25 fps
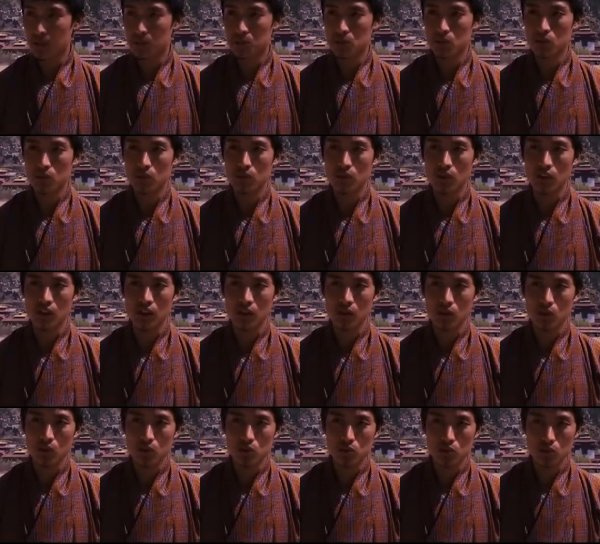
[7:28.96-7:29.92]
have to
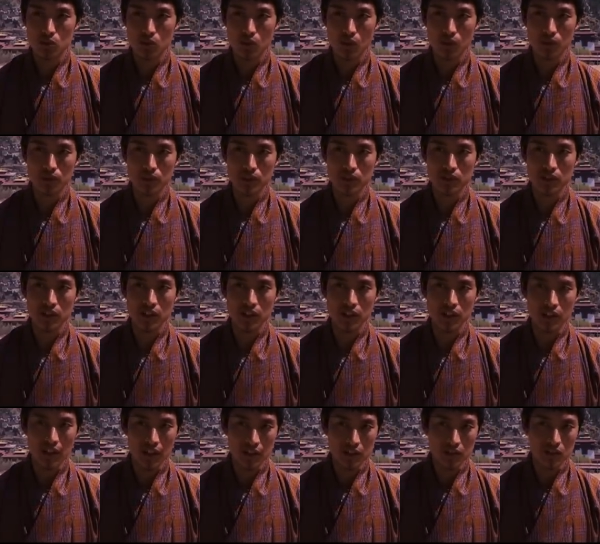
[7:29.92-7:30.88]
go to office
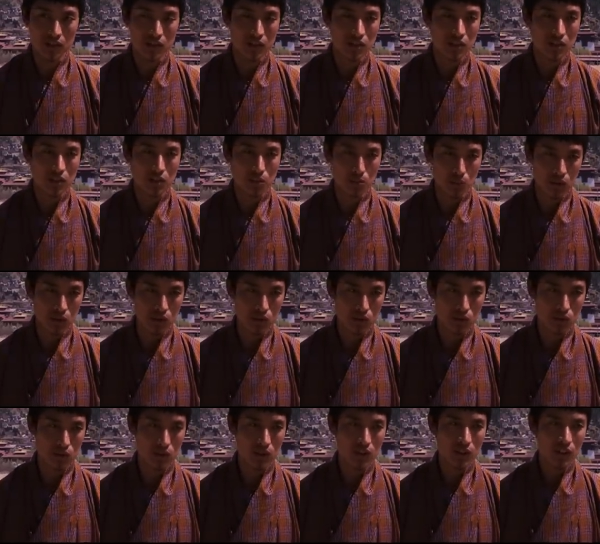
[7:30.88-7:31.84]
like RCSE
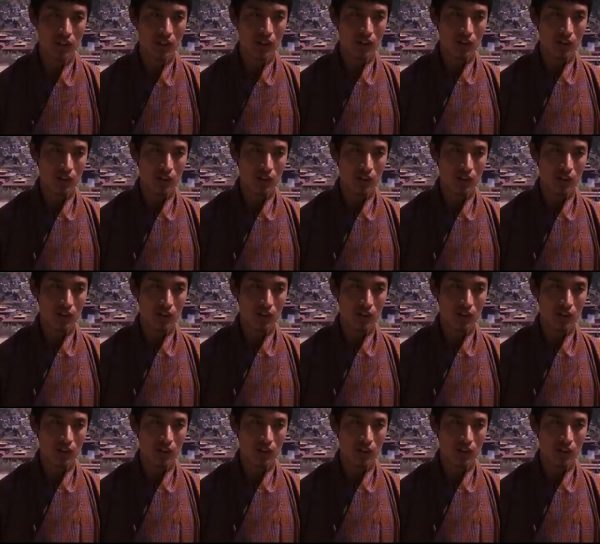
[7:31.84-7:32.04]
ministry.